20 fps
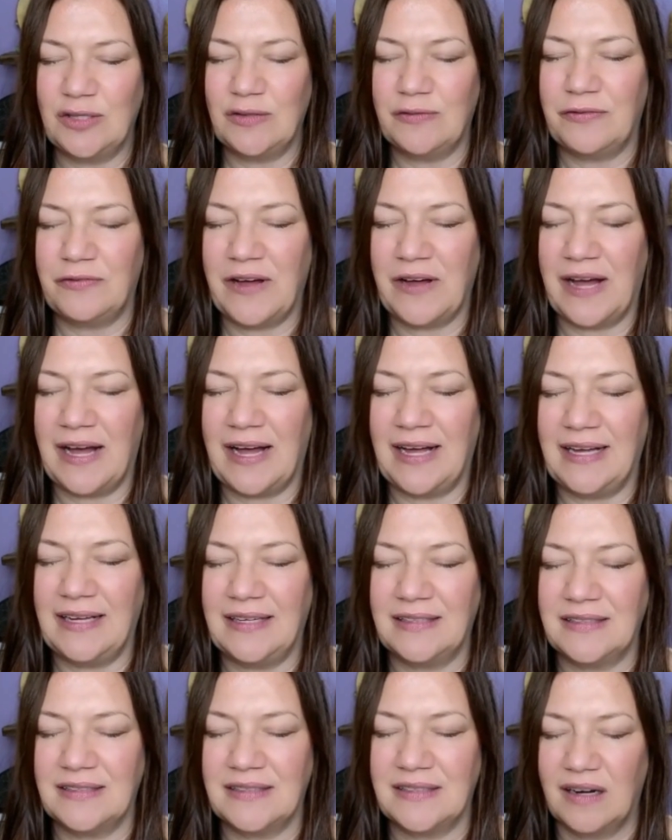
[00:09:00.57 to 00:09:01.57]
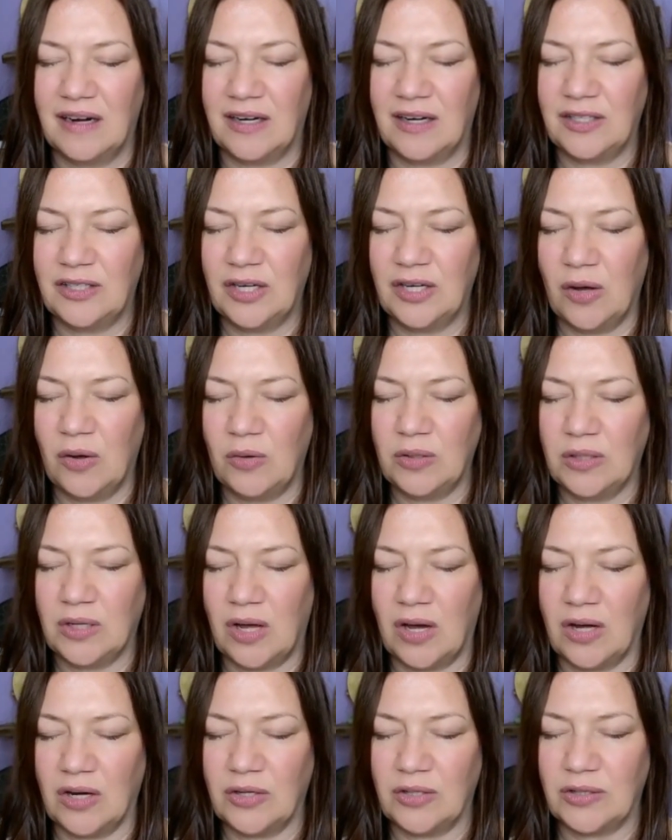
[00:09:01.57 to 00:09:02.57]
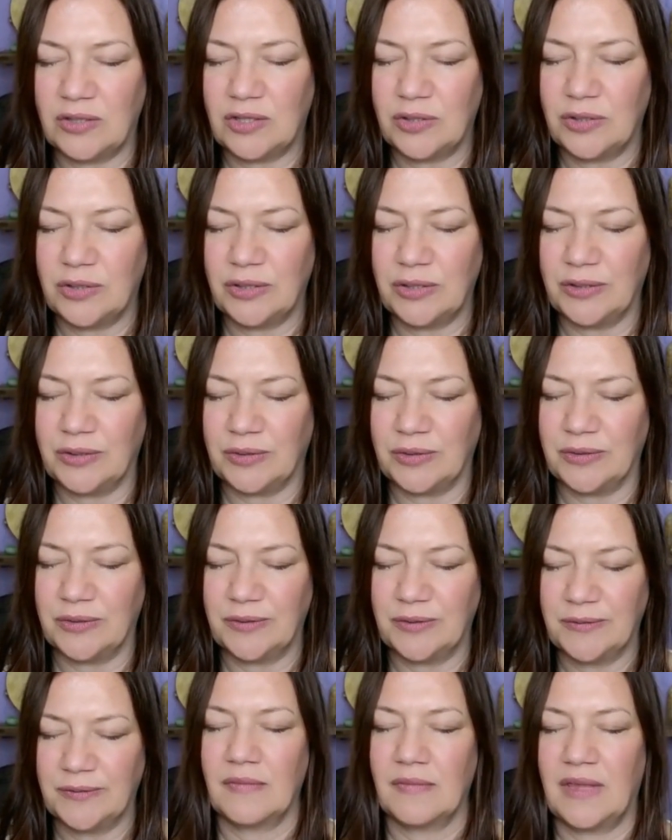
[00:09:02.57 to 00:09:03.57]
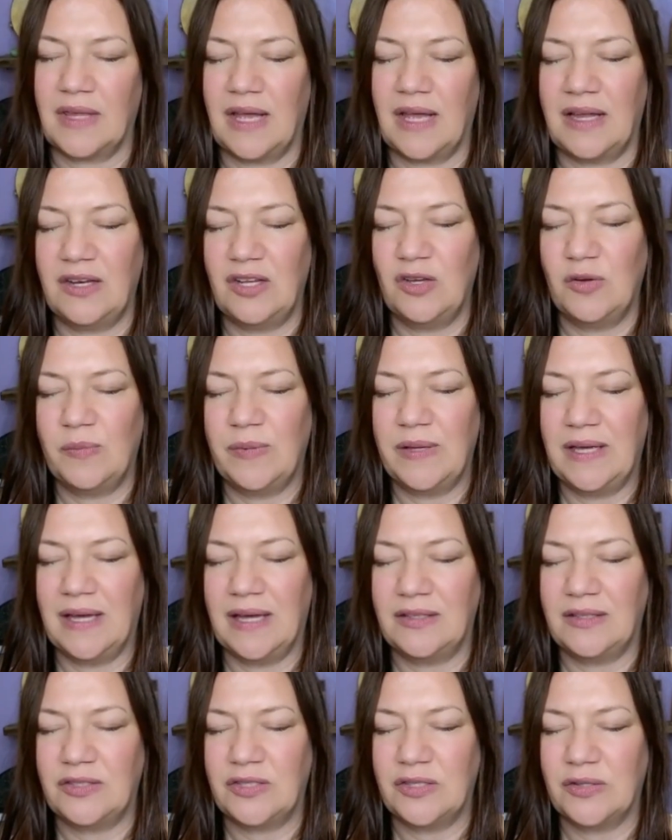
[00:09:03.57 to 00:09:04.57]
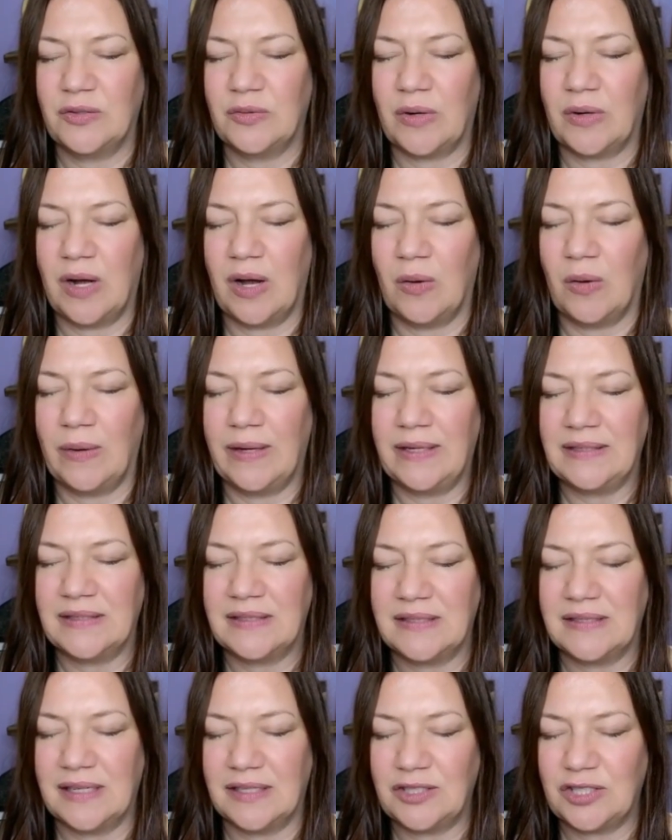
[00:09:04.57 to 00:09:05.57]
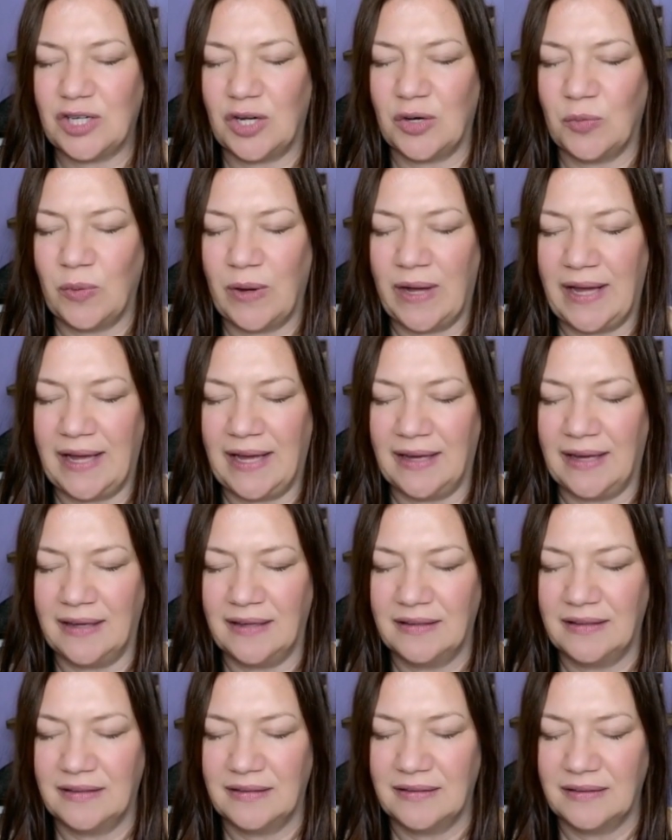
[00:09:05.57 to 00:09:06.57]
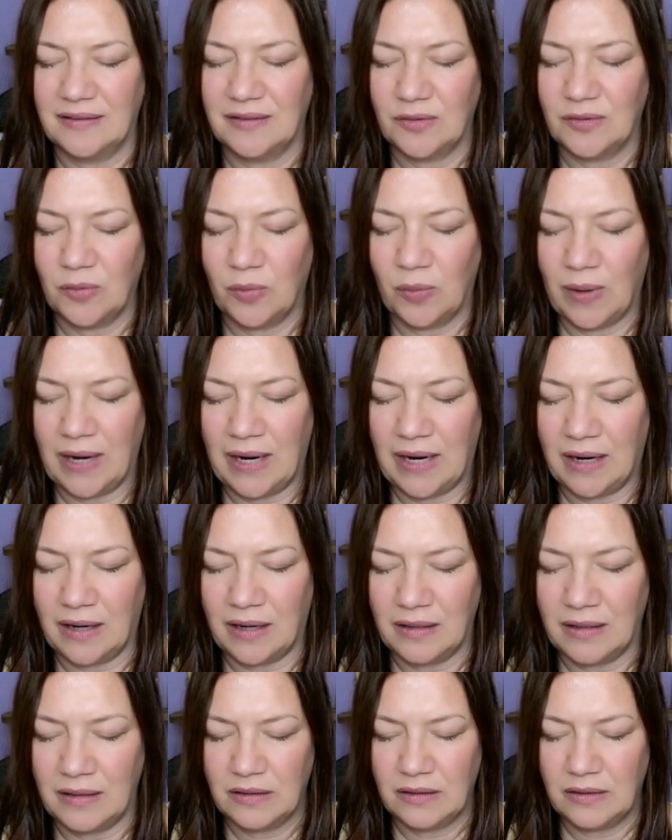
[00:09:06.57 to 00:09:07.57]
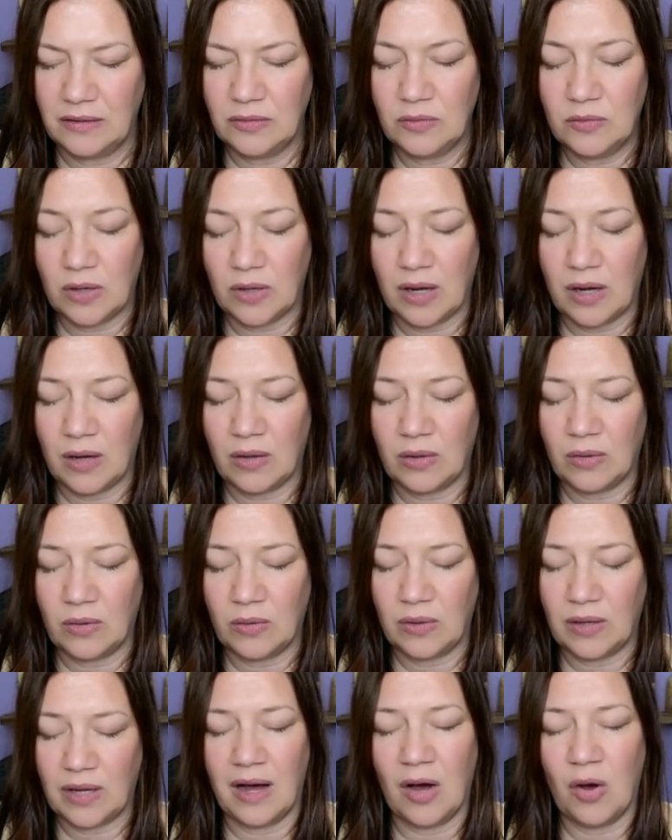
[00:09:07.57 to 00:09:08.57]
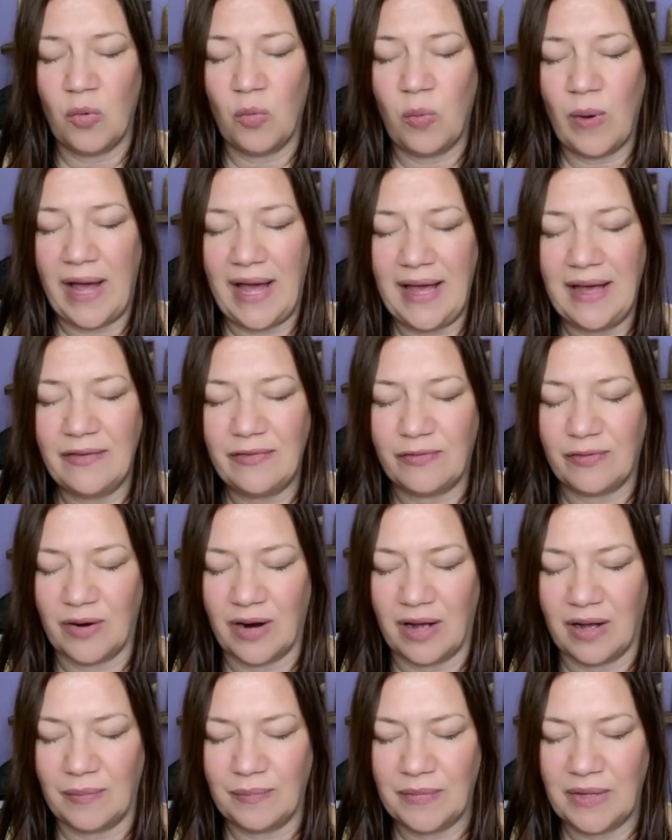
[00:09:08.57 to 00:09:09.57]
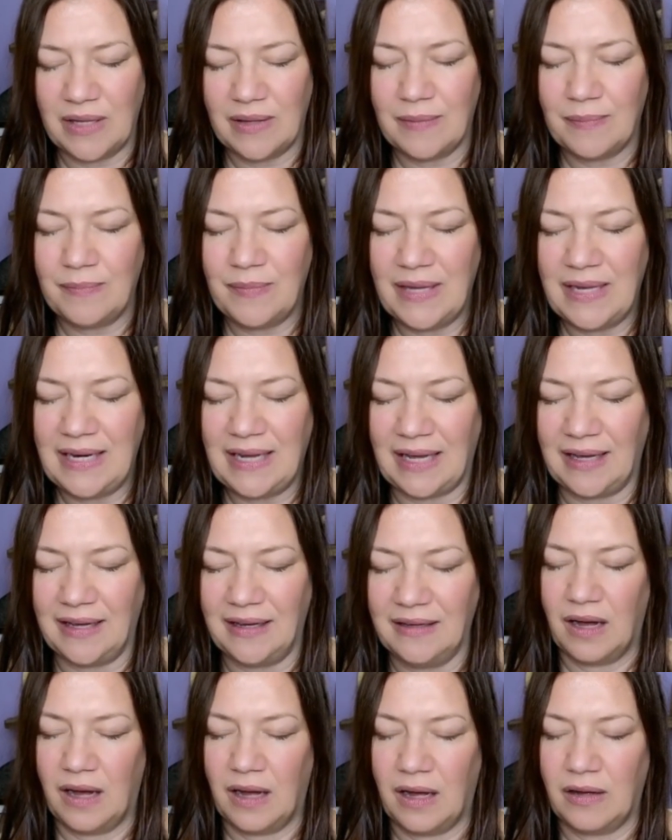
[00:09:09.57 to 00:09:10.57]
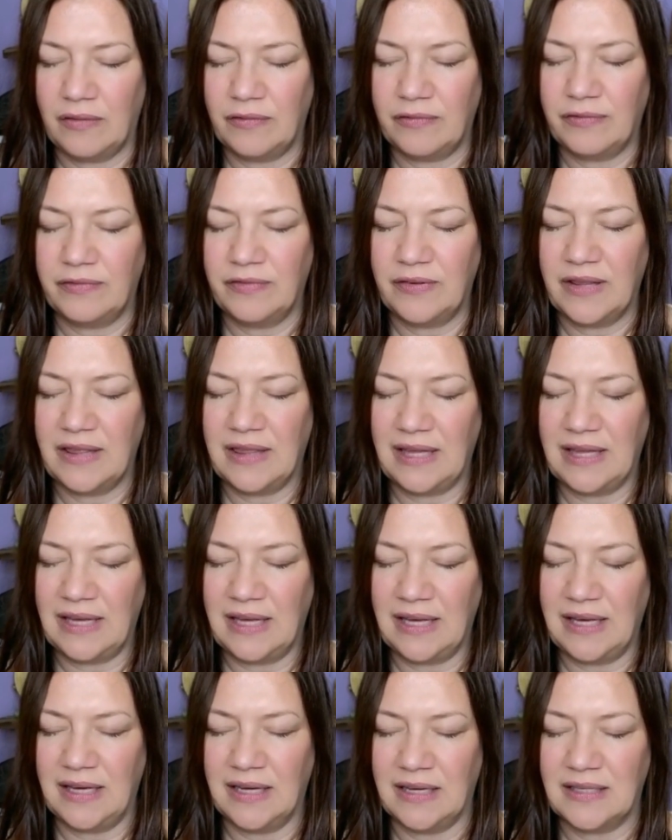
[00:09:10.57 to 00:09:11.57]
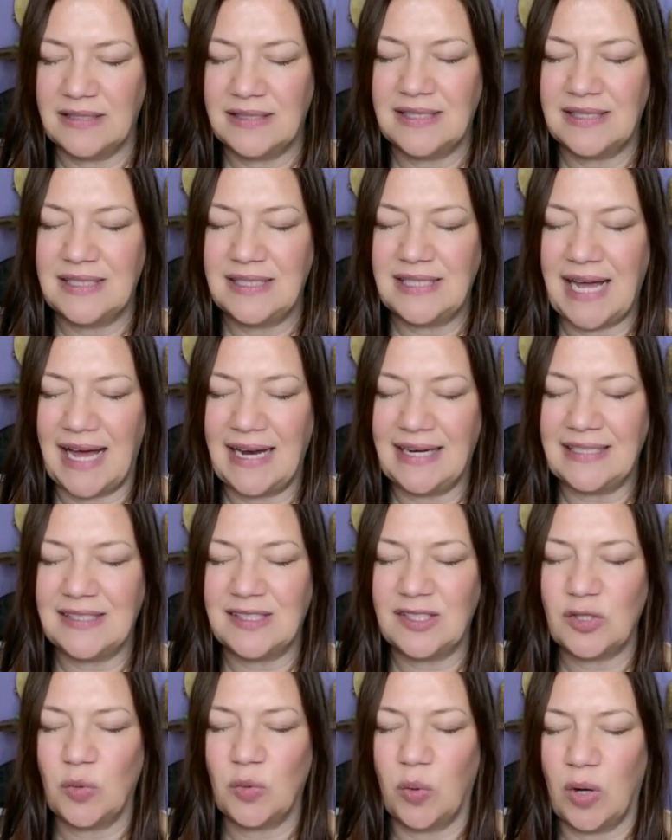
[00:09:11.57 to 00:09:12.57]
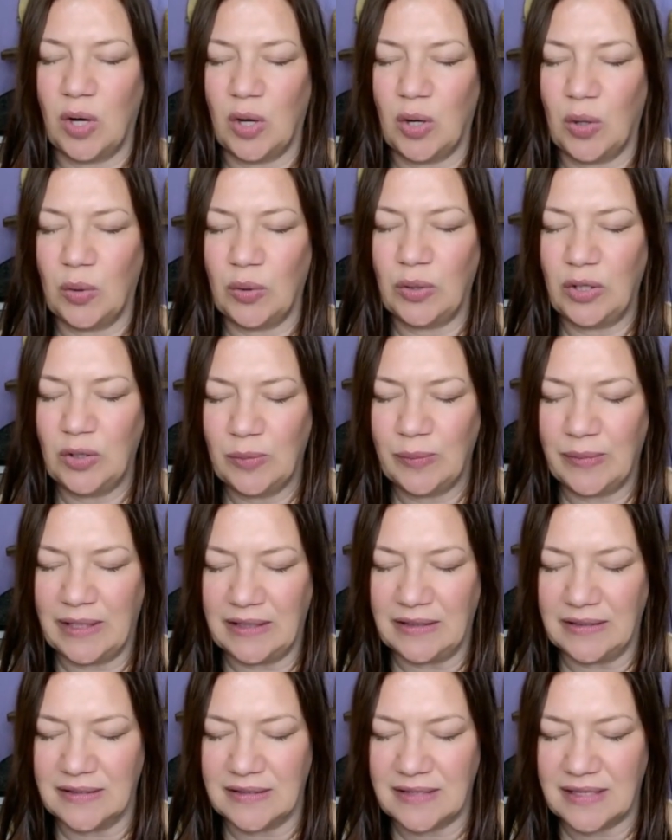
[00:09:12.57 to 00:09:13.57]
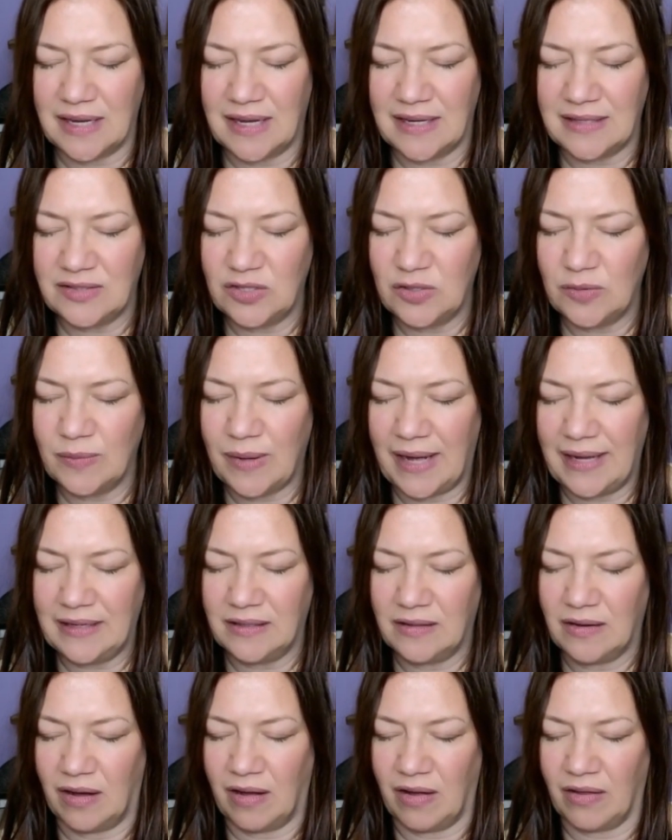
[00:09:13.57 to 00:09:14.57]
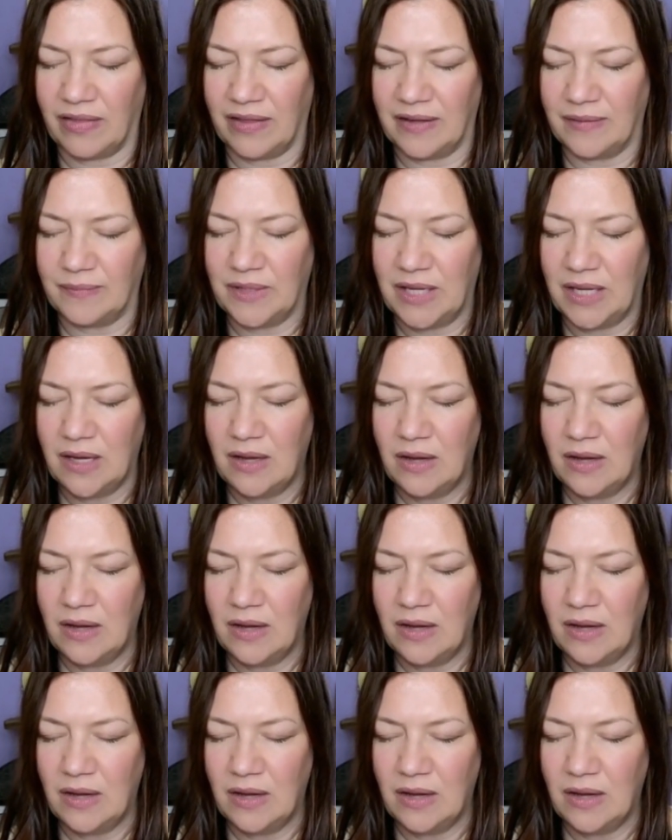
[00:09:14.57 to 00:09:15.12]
find are no longer true, then you begin to grow in such a way where you grow away from many of the status quo humans, as you might call them,